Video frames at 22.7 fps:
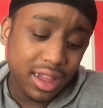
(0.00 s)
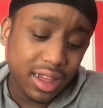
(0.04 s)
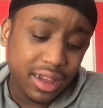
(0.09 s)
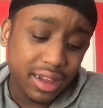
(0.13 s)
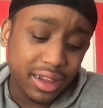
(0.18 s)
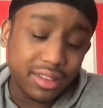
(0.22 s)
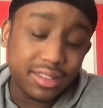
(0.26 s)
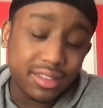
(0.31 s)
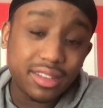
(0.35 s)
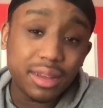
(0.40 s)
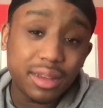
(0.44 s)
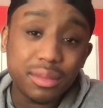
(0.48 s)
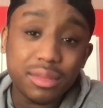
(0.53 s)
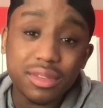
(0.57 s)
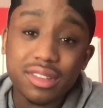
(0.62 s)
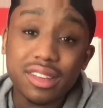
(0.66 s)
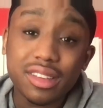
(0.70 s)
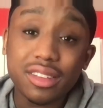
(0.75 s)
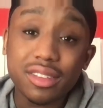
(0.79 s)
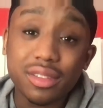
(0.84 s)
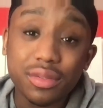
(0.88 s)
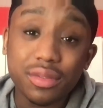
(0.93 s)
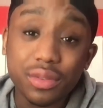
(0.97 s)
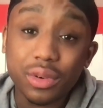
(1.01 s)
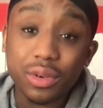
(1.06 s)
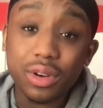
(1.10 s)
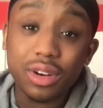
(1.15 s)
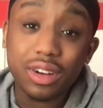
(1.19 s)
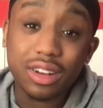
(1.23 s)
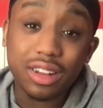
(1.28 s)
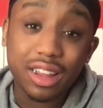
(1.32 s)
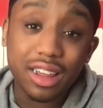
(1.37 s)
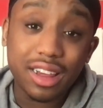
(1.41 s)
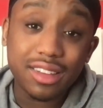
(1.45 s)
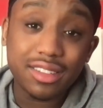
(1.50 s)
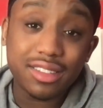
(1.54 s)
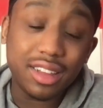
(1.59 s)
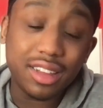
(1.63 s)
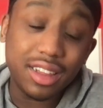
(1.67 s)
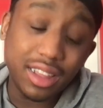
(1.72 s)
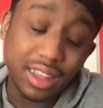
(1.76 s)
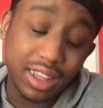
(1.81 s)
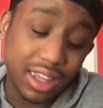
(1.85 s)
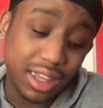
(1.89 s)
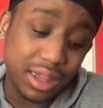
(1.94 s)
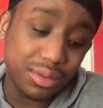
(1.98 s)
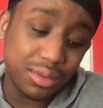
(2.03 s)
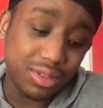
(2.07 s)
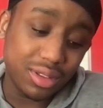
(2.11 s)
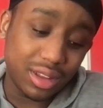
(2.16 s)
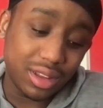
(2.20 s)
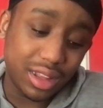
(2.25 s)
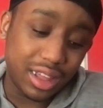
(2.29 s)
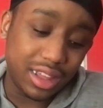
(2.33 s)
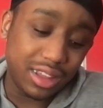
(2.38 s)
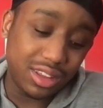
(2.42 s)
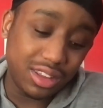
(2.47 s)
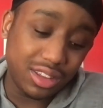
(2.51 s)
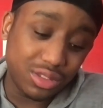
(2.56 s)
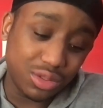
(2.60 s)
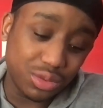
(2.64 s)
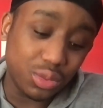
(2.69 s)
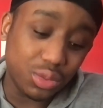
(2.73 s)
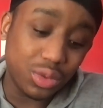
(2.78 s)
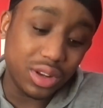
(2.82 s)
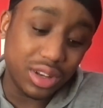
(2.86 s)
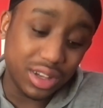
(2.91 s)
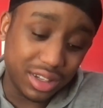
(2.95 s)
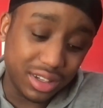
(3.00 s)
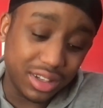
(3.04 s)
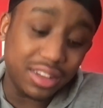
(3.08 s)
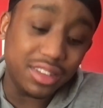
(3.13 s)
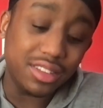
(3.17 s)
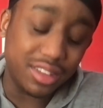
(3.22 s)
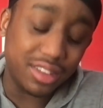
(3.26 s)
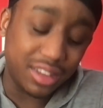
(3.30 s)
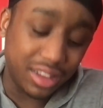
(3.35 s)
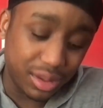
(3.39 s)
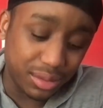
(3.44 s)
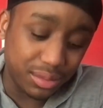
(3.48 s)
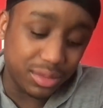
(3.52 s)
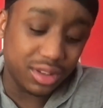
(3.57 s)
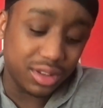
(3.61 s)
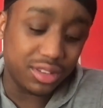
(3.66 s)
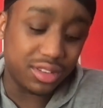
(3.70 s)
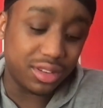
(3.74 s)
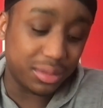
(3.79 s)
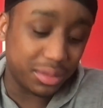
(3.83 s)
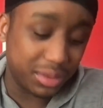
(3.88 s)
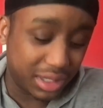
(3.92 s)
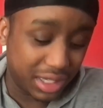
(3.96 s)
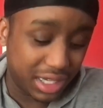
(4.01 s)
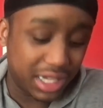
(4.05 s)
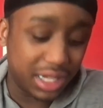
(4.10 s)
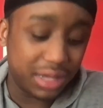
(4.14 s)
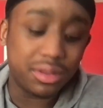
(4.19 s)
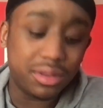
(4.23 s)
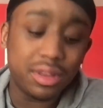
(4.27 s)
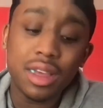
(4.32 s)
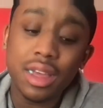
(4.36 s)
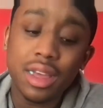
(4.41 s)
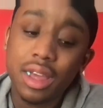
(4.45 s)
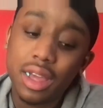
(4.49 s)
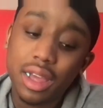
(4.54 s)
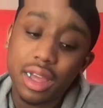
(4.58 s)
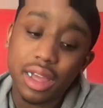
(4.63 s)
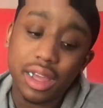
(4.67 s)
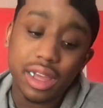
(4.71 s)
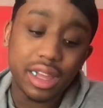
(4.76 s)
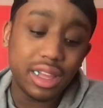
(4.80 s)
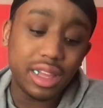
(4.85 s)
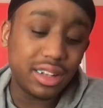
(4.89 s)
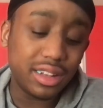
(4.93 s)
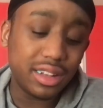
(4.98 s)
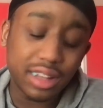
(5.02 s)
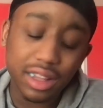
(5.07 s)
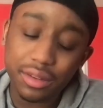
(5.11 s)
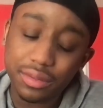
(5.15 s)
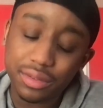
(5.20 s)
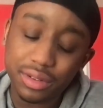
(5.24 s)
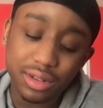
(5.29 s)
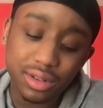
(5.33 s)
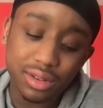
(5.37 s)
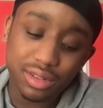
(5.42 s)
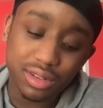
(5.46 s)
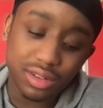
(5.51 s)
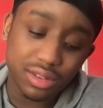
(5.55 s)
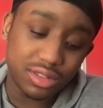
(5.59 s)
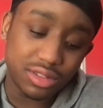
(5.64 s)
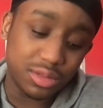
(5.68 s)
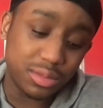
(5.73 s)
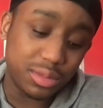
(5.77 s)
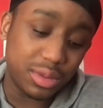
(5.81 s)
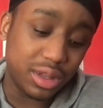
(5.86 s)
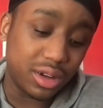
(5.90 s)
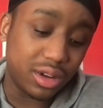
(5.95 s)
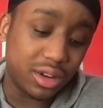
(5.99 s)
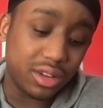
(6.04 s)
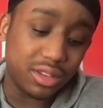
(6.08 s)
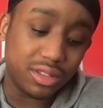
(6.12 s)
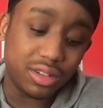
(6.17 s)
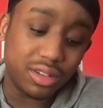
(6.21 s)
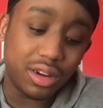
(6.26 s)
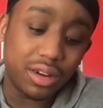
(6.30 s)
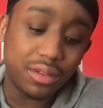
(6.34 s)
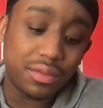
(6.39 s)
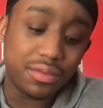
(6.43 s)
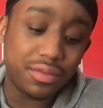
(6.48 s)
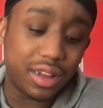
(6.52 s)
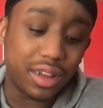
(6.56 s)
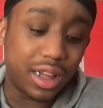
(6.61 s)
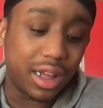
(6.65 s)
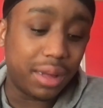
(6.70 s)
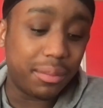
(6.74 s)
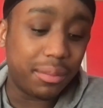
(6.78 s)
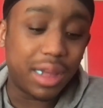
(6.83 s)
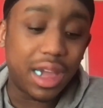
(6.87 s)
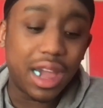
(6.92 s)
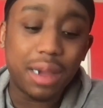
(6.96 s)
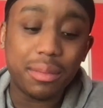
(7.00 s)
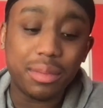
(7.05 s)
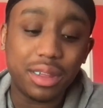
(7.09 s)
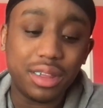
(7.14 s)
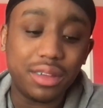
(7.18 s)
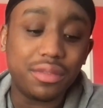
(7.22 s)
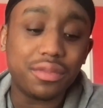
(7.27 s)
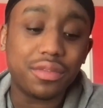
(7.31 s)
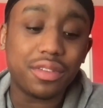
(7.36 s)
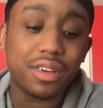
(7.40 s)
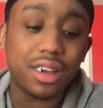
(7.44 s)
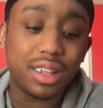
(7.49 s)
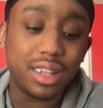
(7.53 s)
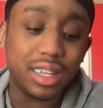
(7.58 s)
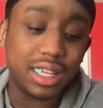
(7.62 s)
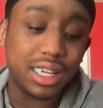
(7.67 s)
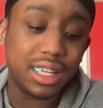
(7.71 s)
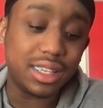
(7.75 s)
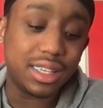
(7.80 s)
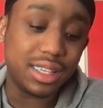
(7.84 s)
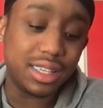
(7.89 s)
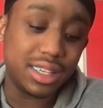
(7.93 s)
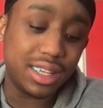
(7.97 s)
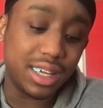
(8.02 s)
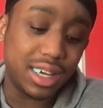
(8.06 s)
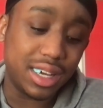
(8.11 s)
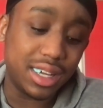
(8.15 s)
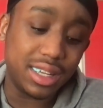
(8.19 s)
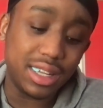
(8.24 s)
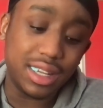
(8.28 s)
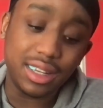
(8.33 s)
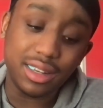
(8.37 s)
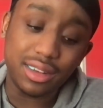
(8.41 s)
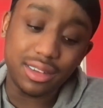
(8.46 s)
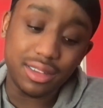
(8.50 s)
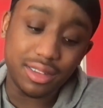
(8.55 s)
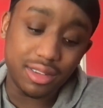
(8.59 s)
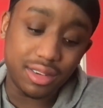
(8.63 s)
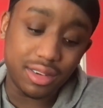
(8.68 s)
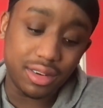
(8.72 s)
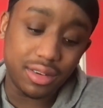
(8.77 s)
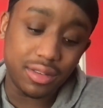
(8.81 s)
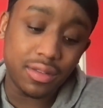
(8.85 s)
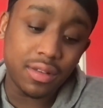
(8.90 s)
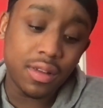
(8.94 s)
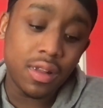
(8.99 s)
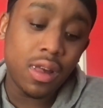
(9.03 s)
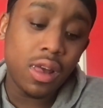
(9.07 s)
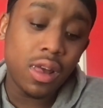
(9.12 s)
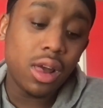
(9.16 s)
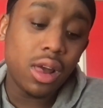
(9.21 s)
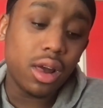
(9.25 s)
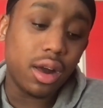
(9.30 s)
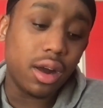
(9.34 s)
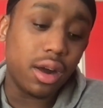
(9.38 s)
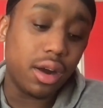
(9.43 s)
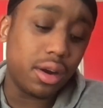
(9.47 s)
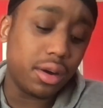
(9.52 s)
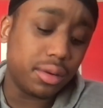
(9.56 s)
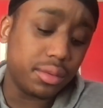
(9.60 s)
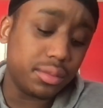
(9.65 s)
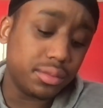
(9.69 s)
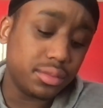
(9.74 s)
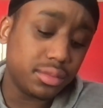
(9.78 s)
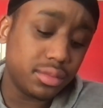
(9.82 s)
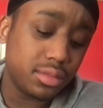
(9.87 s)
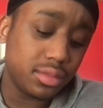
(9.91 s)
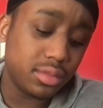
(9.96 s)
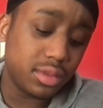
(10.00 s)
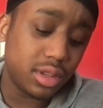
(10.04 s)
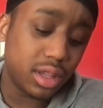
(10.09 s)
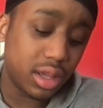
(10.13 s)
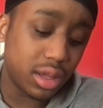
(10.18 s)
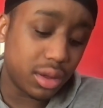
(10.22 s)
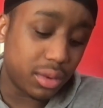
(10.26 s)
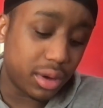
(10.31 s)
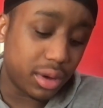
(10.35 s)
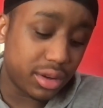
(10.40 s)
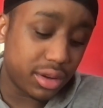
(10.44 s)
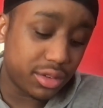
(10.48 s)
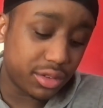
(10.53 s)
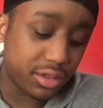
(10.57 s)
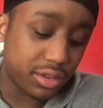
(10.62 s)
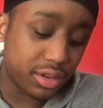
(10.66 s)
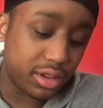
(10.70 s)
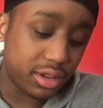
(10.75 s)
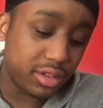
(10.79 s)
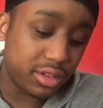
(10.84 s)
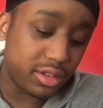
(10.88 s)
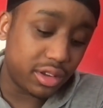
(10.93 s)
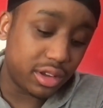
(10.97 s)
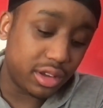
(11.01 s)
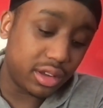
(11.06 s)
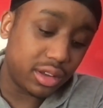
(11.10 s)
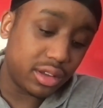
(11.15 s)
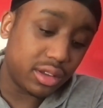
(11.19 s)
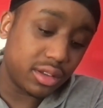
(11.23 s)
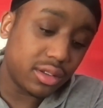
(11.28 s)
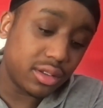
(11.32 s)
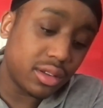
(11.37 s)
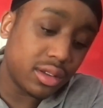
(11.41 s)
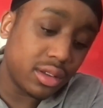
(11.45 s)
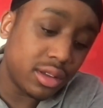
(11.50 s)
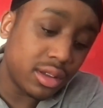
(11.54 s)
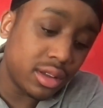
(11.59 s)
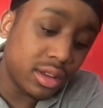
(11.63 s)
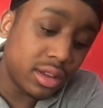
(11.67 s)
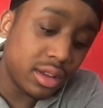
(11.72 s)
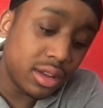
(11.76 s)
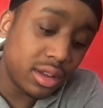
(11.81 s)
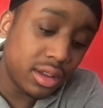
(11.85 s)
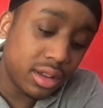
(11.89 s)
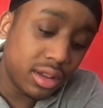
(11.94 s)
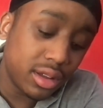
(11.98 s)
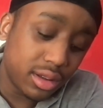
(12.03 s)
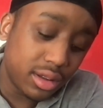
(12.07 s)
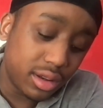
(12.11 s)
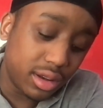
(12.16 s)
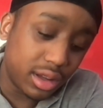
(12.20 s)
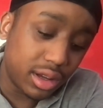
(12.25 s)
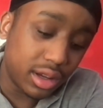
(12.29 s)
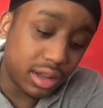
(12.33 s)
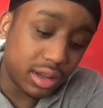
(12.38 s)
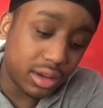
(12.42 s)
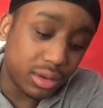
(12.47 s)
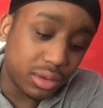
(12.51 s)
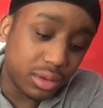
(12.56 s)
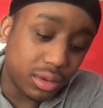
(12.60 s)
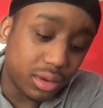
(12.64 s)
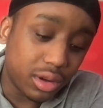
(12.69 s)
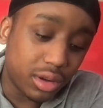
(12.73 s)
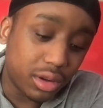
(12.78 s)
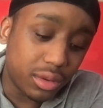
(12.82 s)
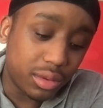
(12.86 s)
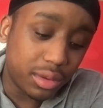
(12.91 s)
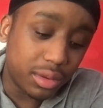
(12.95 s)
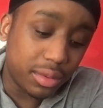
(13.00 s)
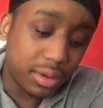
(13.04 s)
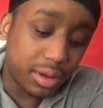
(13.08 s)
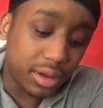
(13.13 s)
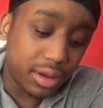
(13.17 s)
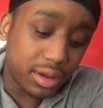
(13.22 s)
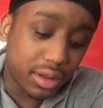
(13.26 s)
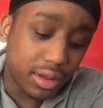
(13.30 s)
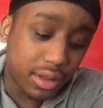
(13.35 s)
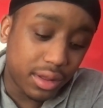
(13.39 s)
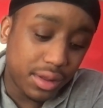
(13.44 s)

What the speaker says: His team is 6-4 in the last 10 games. So, like, he's winning the team to some games. And he definitely deserves to be an all-star. I'm happy he finally got the nod that he deserved. Damn, why the screens changed? Now I gotta go all the way back.